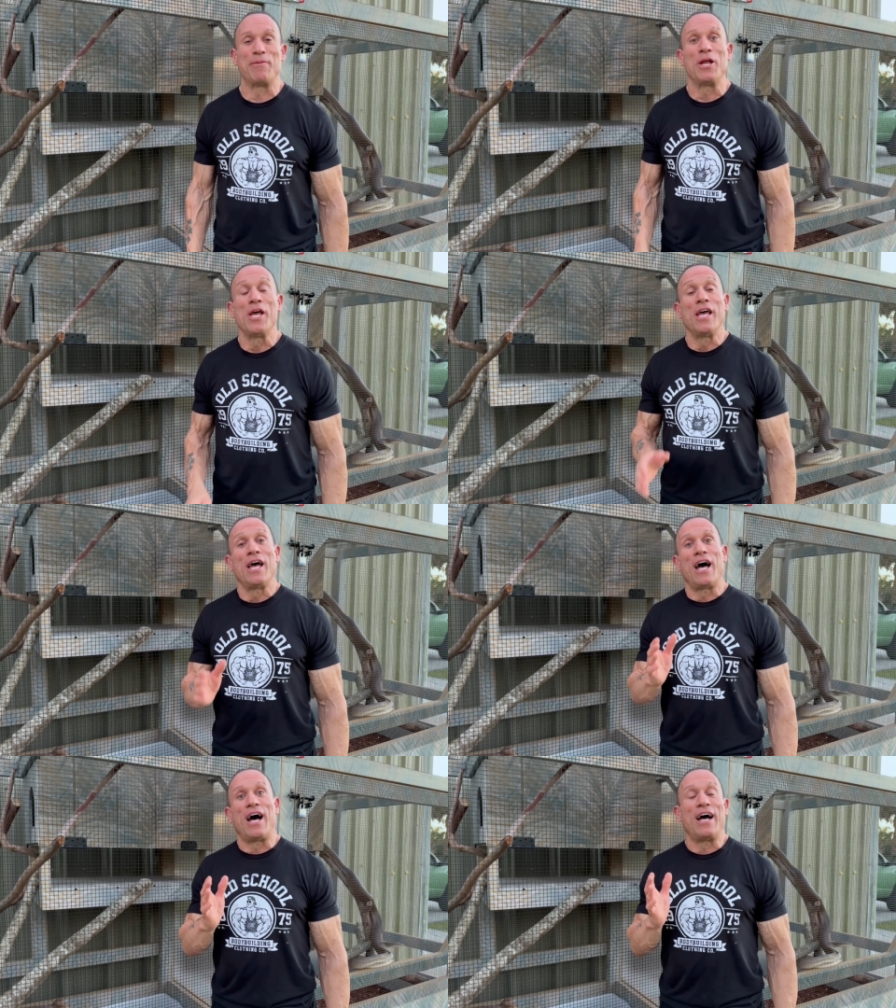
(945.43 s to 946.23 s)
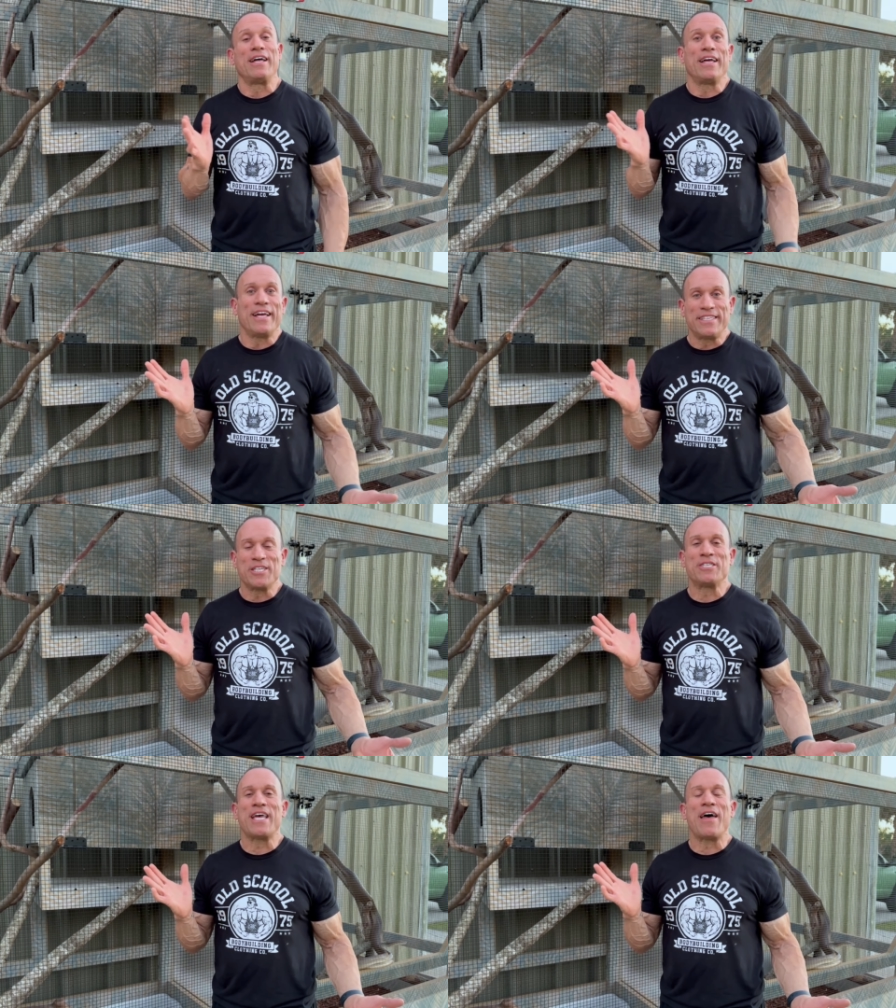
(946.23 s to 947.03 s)
But uh, it's
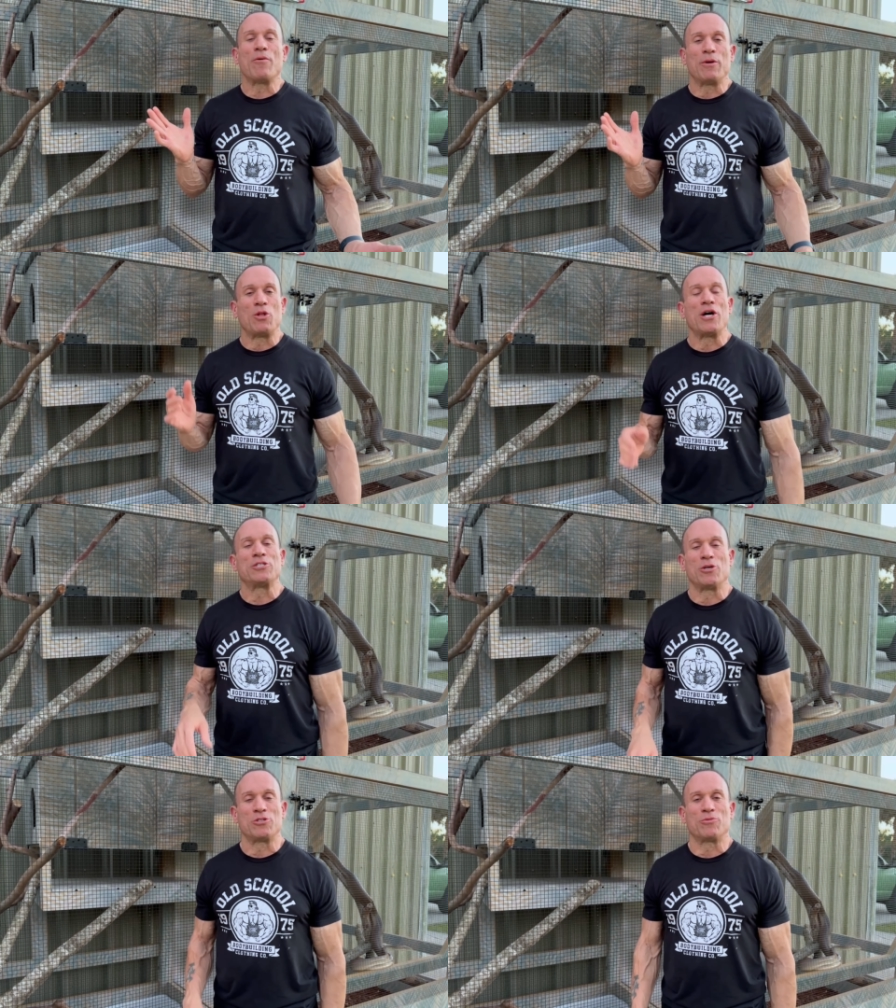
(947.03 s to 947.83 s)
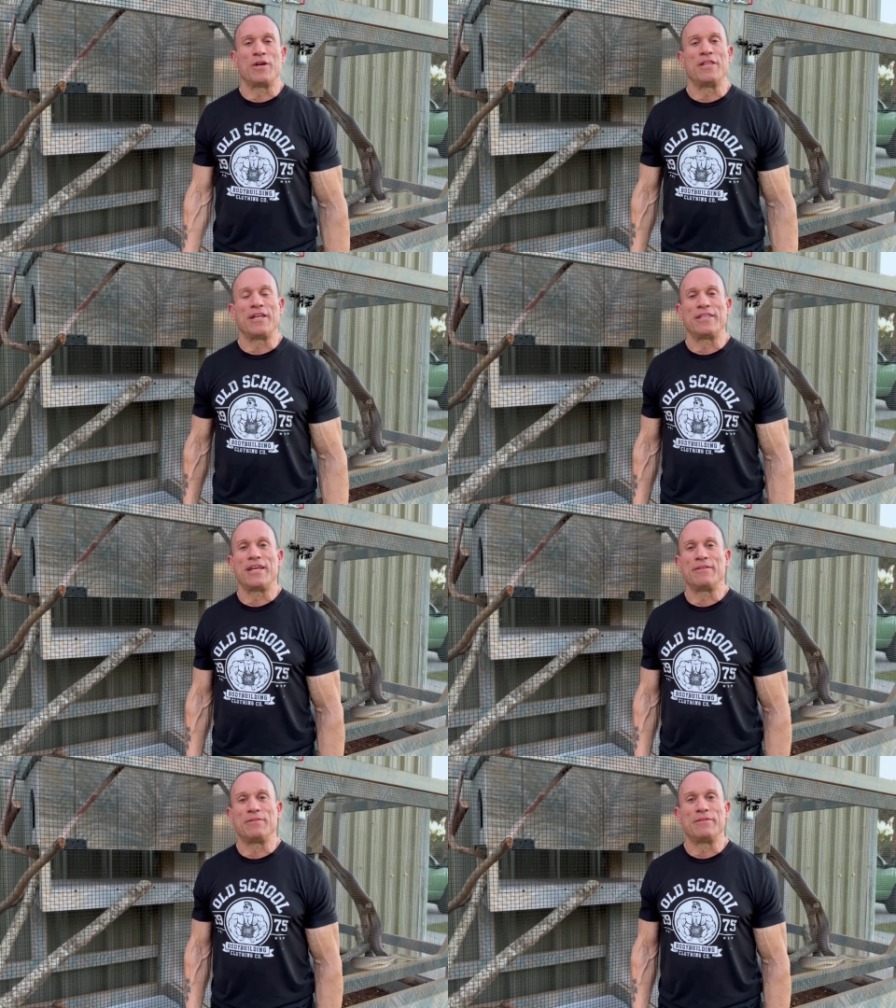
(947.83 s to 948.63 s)
just sad that we lost those three that,
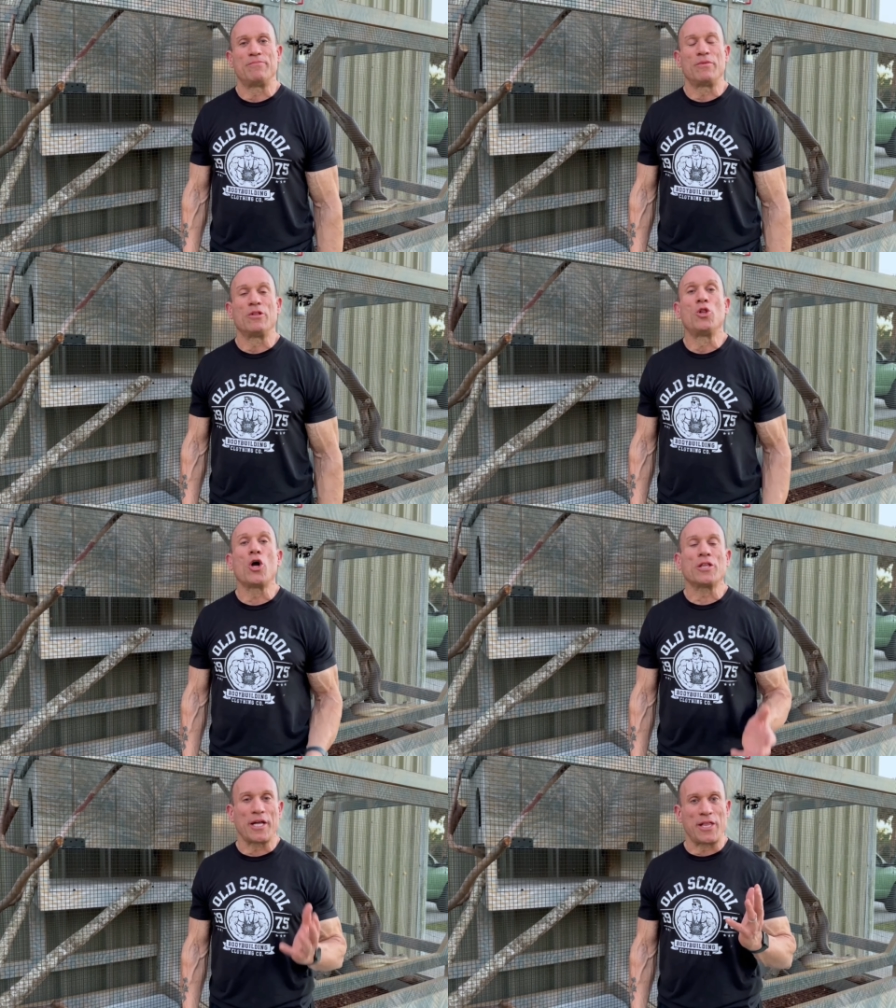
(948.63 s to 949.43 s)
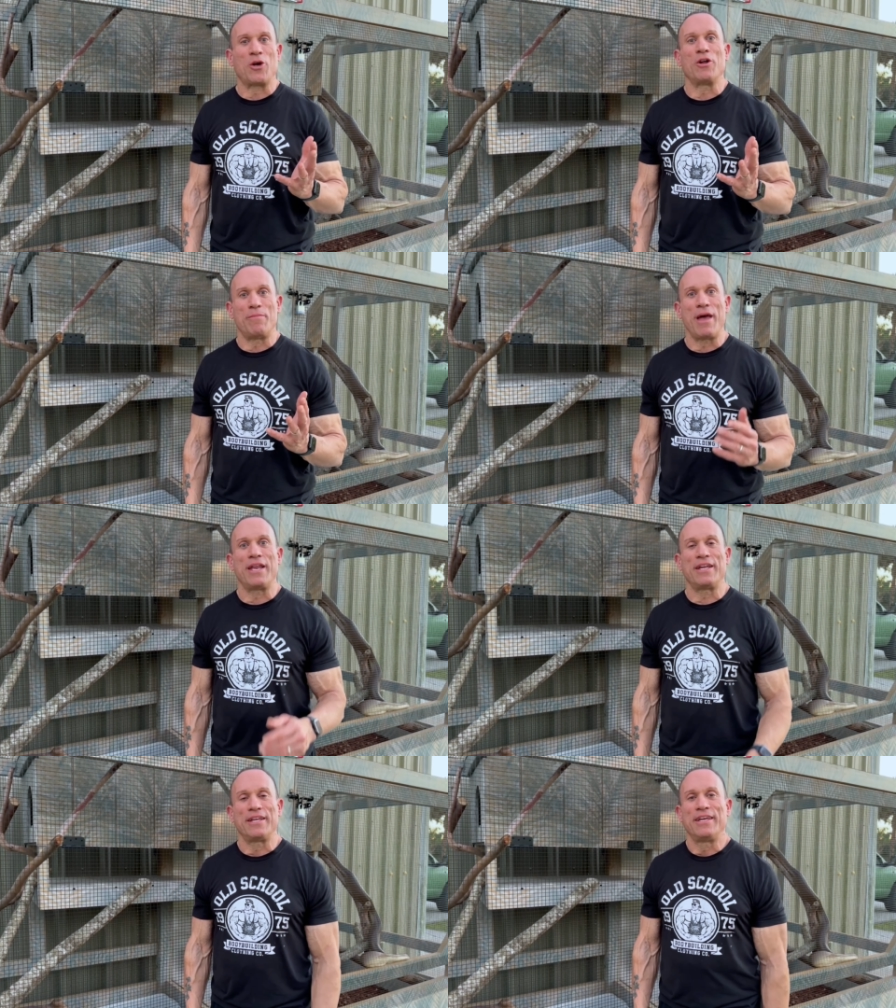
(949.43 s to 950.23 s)
that looked like they could have
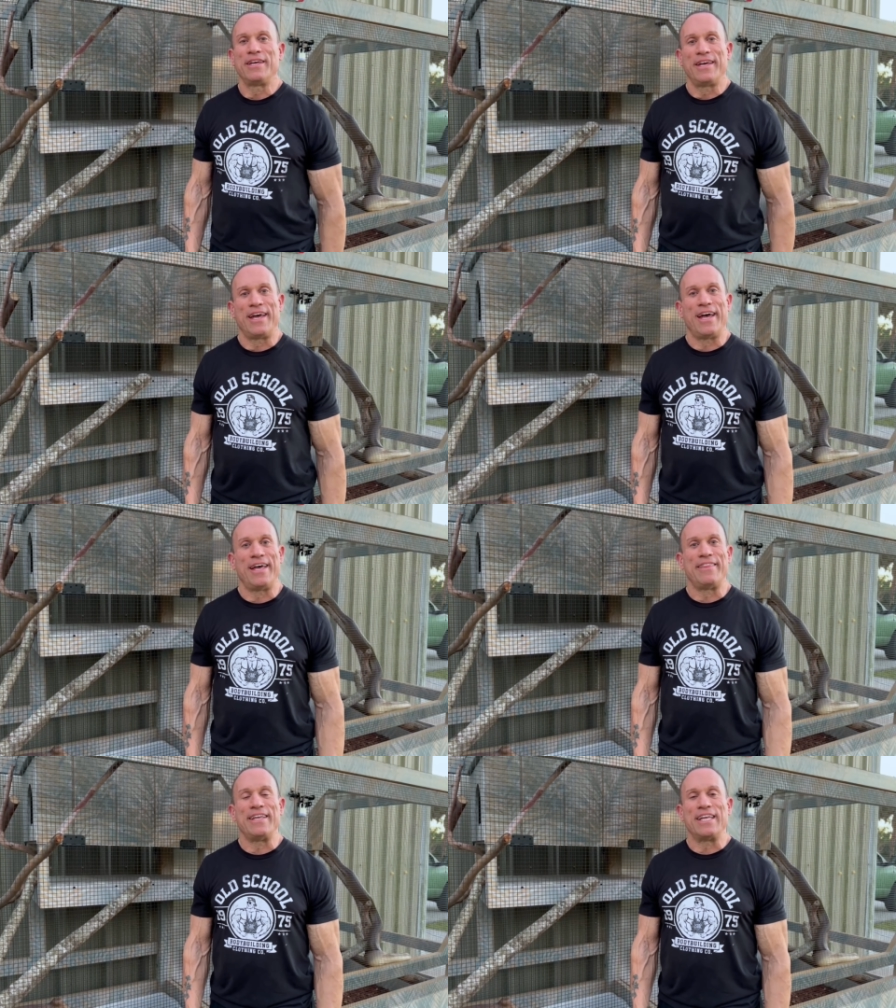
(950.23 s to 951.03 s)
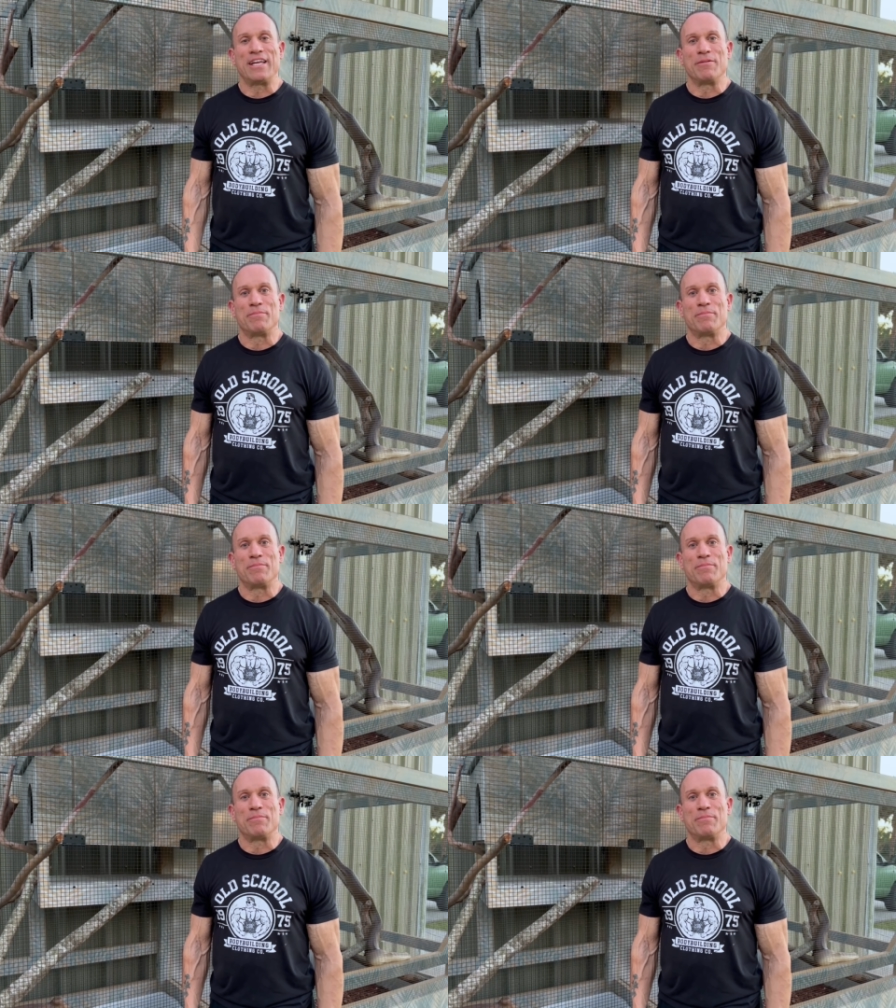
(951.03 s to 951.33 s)
made it, and they didn't.